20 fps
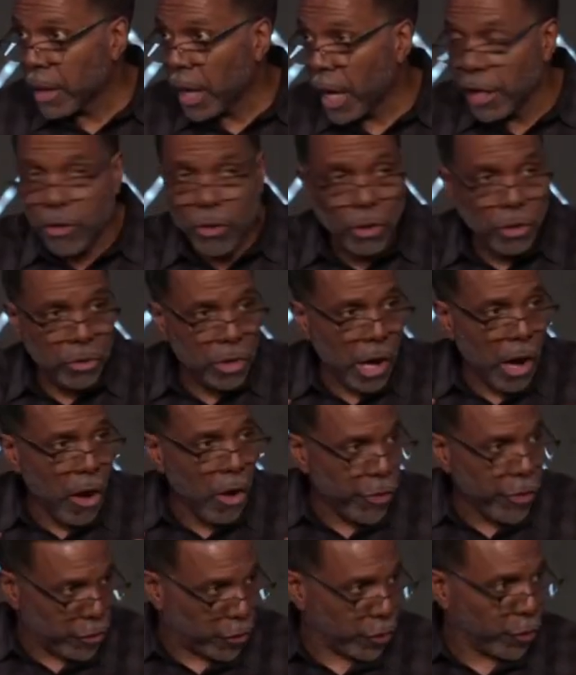And you'll
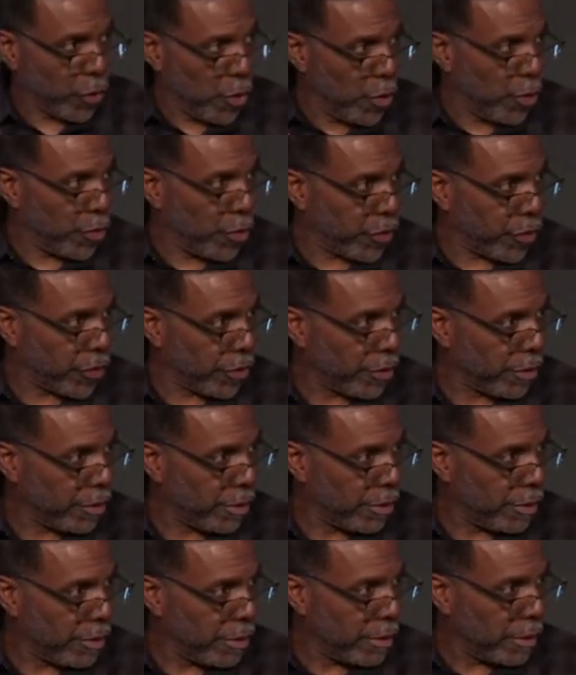know the truth.
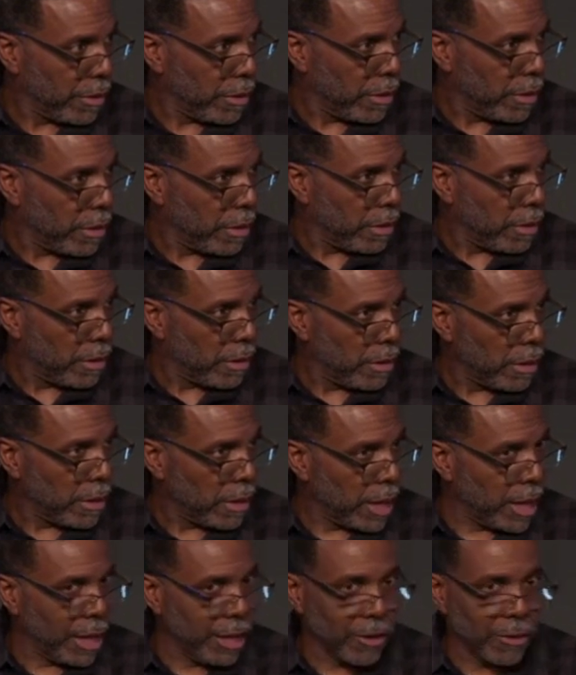
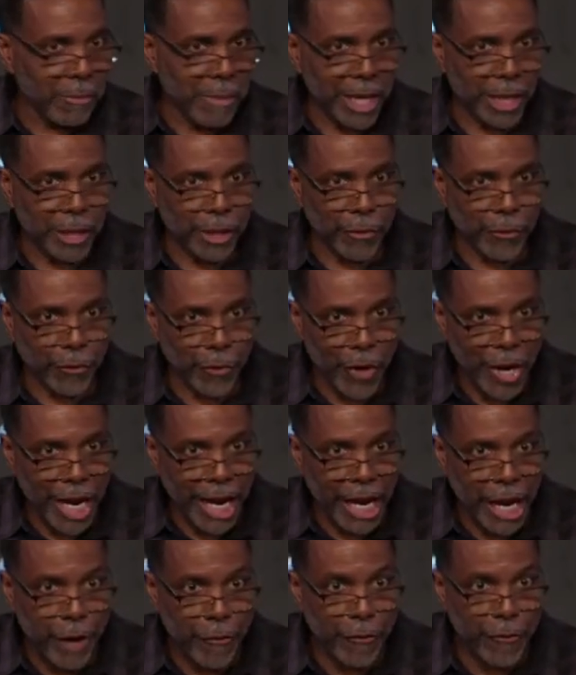And it'll make you
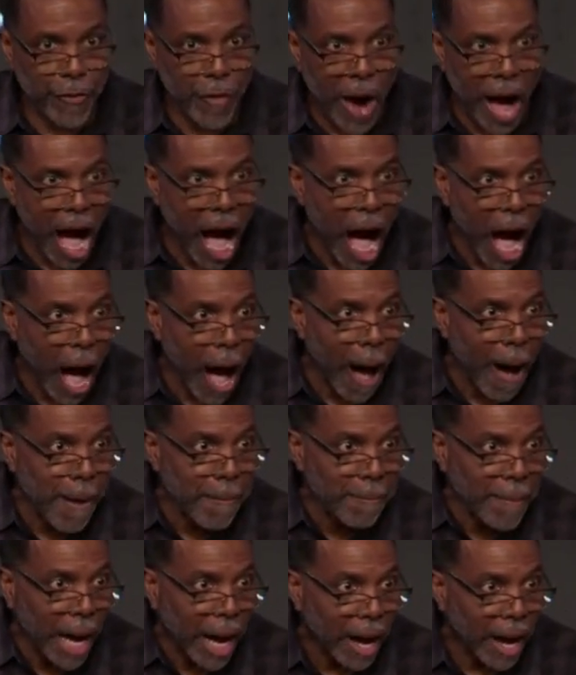free
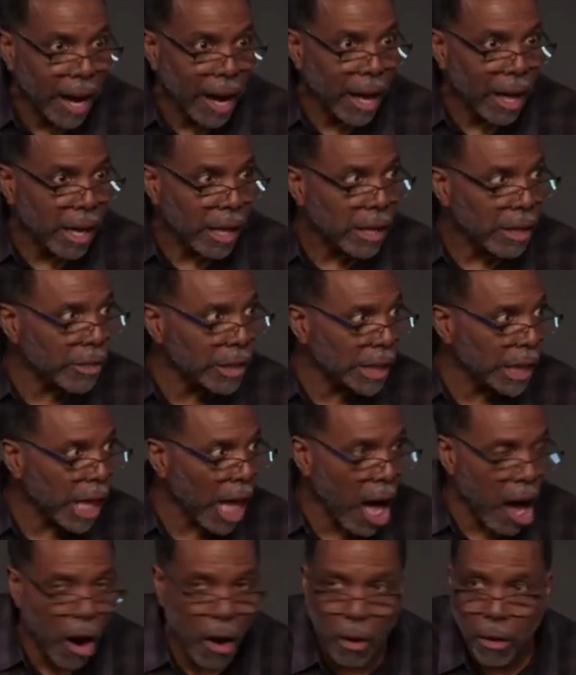from the
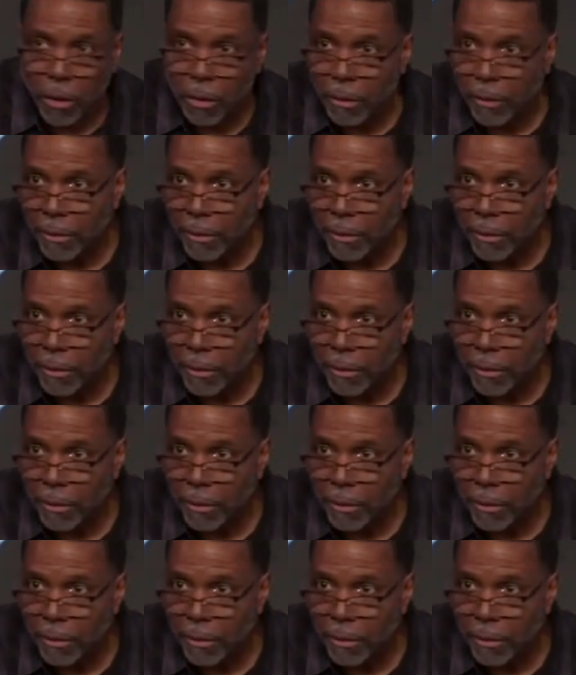law.